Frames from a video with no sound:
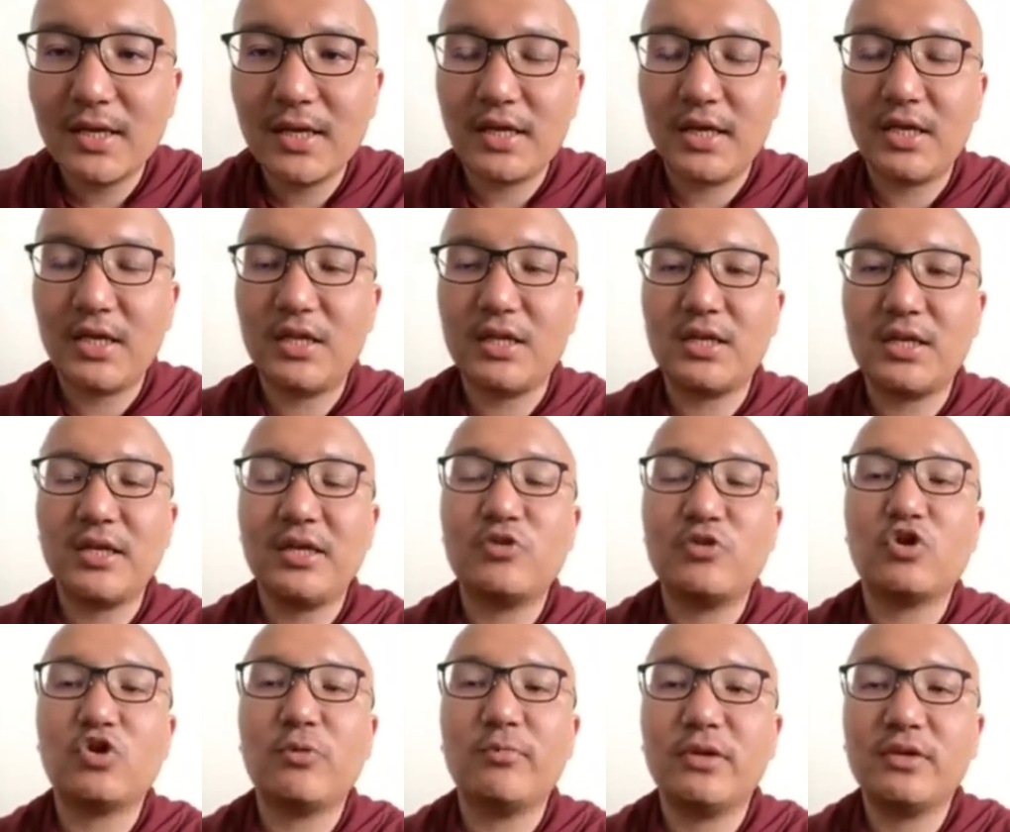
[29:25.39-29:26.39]
in the
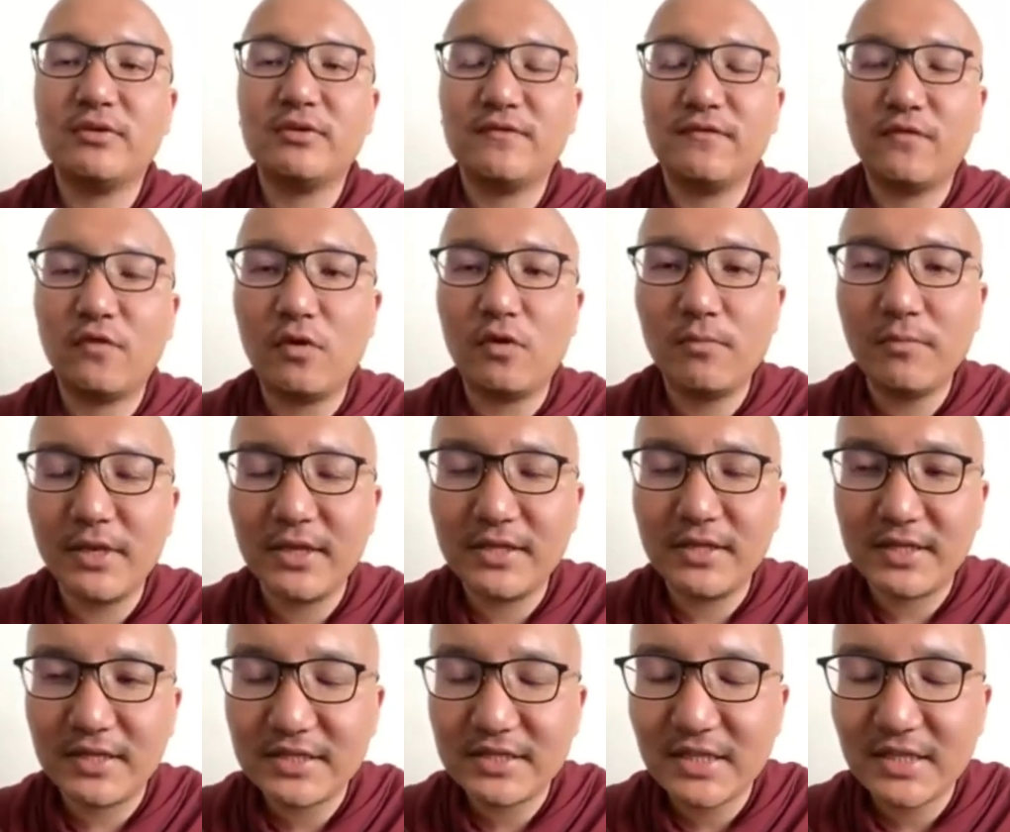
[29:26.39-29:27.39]
enjoyment form in
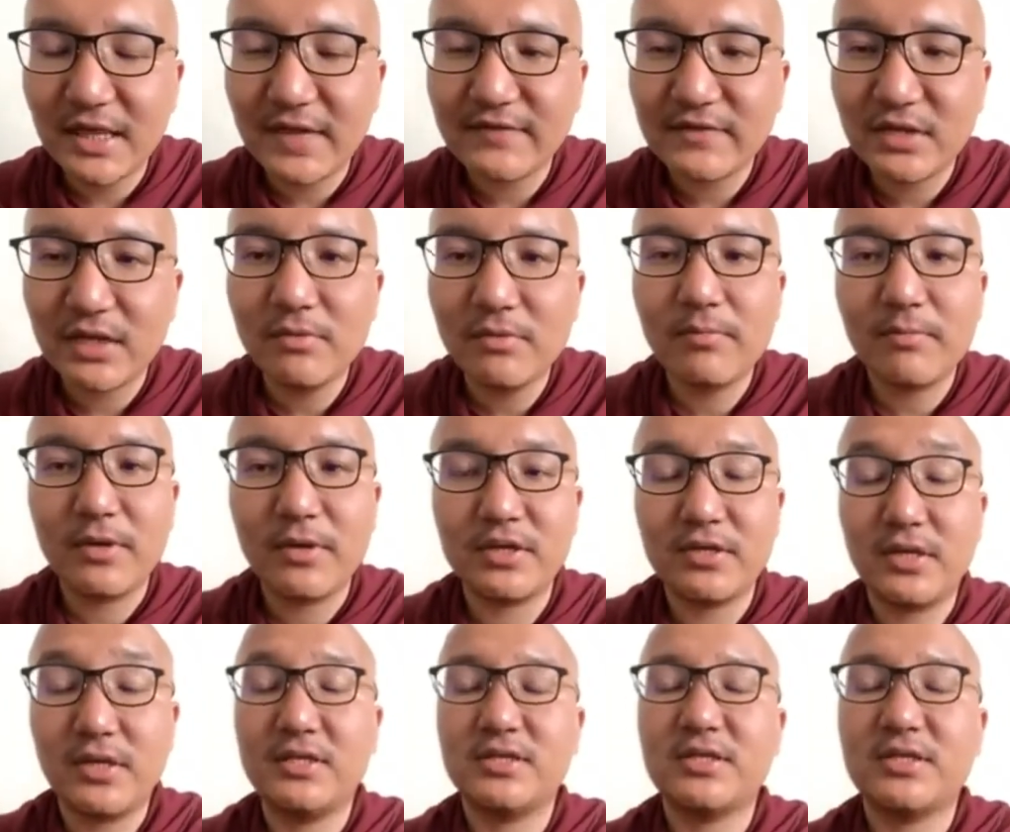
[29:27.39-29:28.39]
this lifetime, but
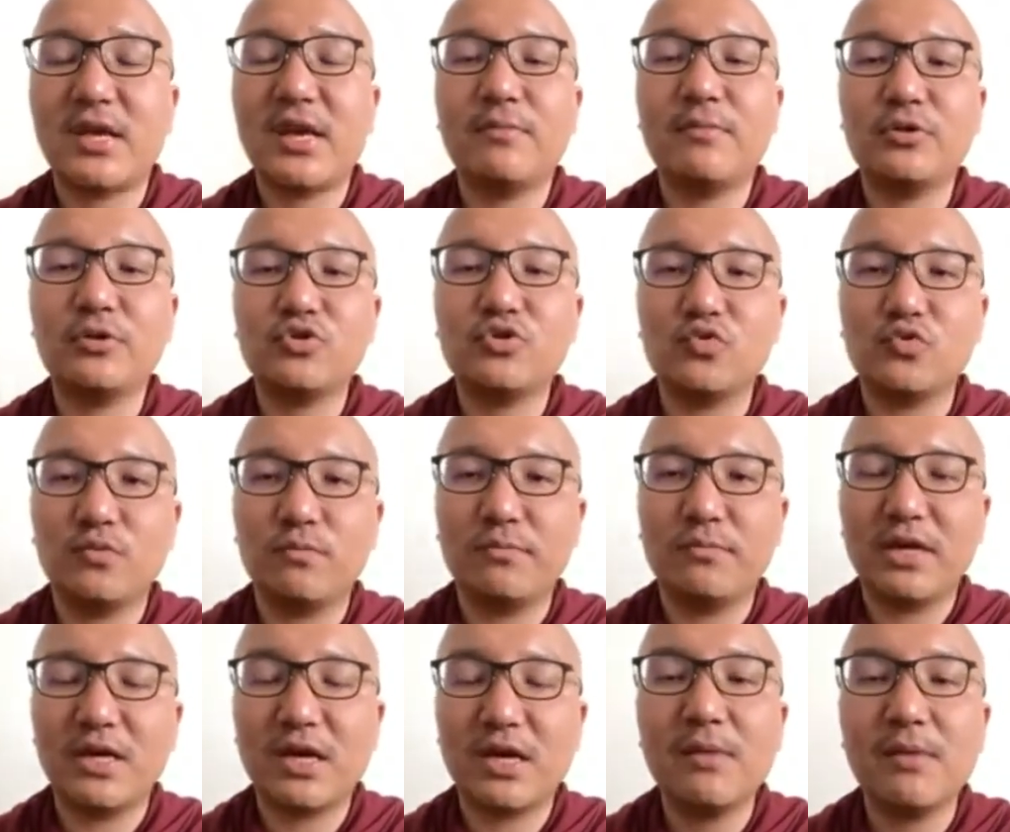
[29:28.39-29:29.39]
is able to
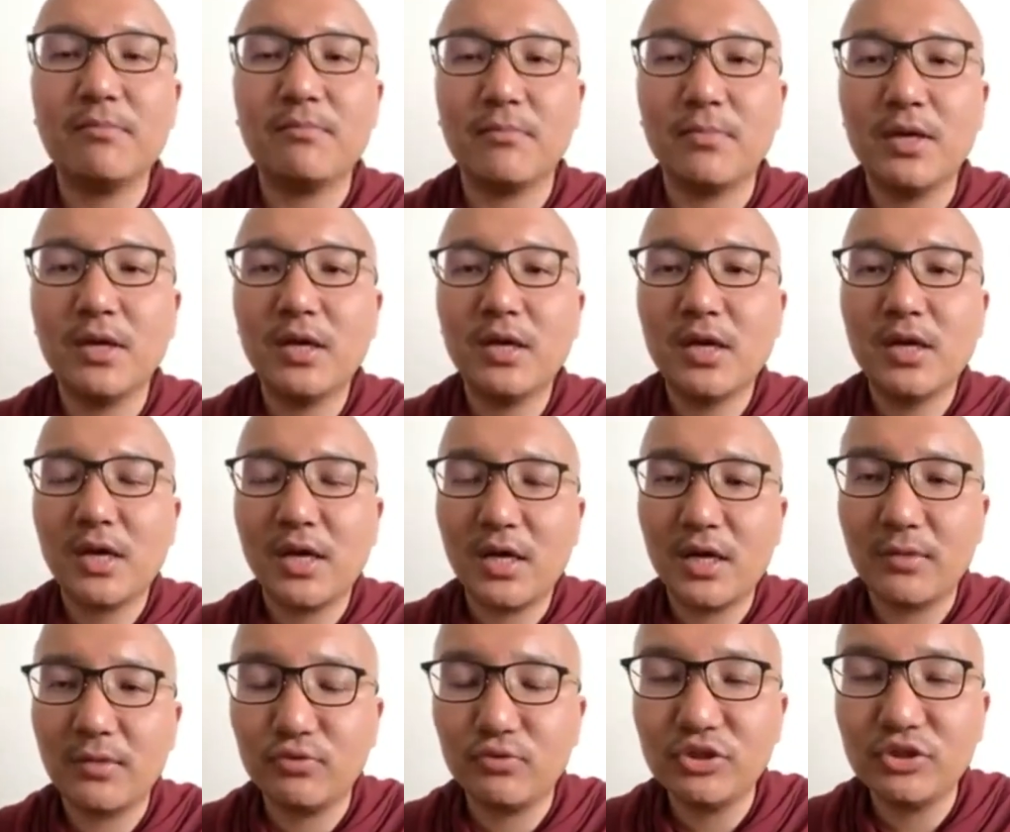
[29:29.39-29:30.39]
become
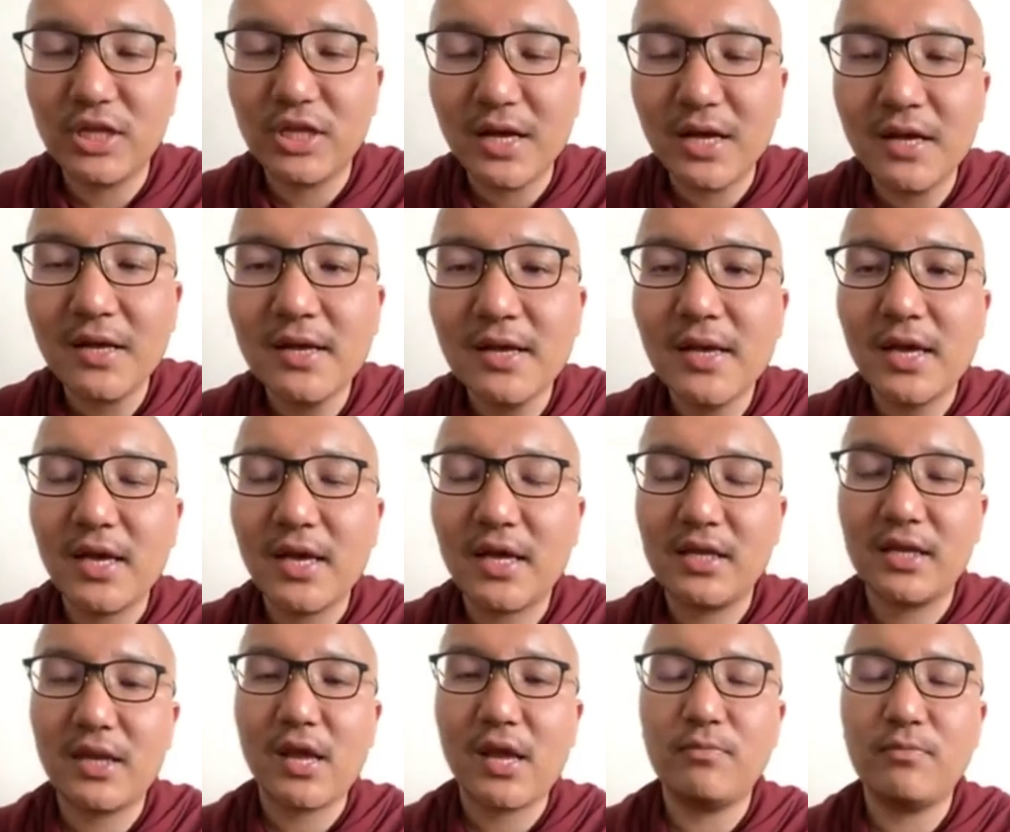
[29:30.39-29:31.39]
a Buddha
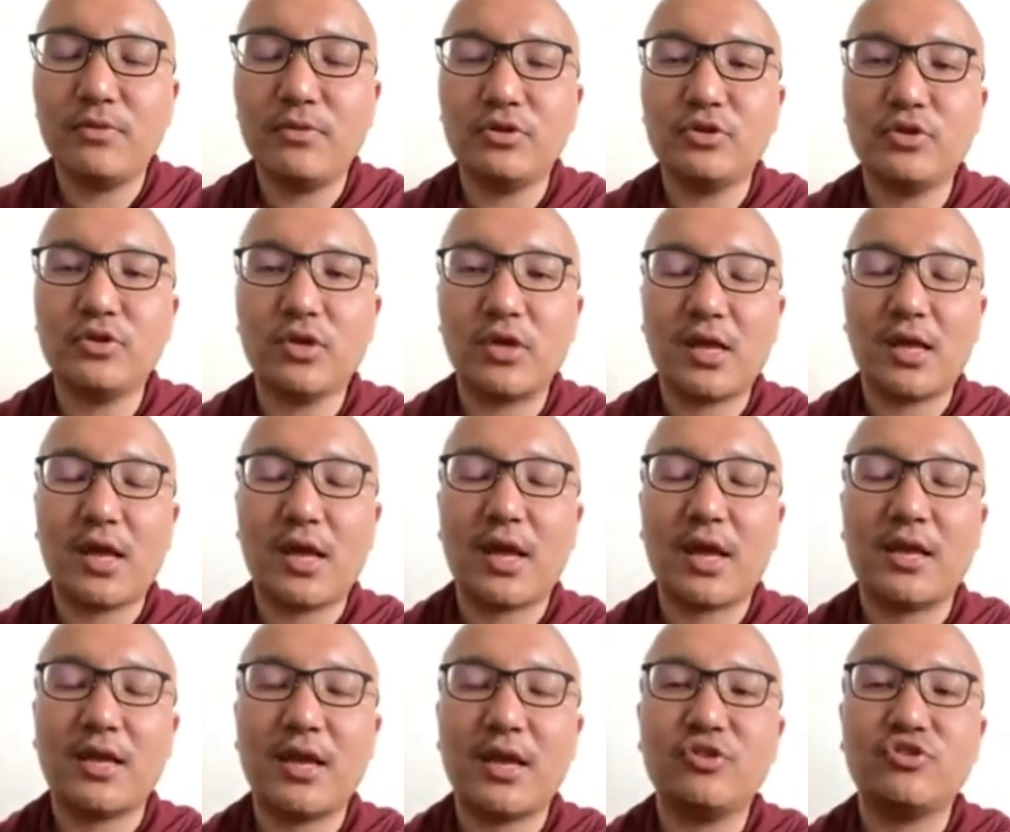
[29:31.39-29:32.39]
and able to, uh,
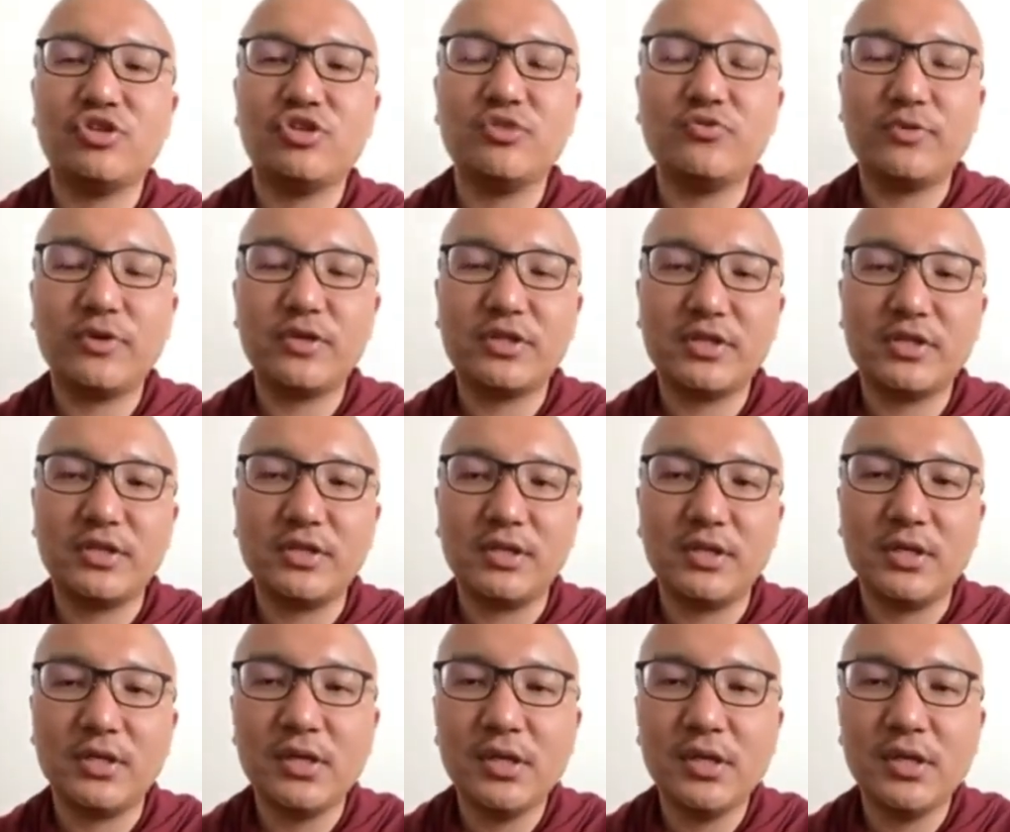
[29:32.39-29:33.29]
and, and generate the